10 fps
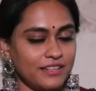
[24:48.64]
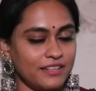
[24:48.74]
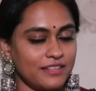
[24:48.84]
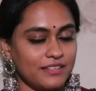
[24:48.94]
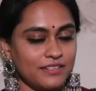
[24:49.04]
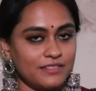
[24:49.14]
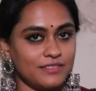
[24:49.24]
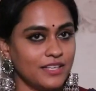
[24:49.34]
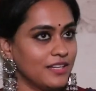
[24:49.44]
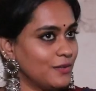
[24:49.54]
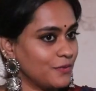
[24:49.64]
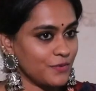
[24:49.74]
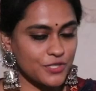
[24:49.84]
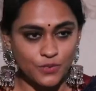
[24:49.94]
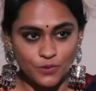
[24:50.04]
And
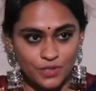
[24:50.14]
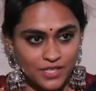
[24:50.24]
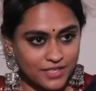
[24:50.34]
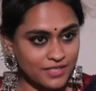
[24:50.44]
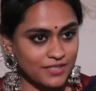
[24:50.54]
wish you good luck.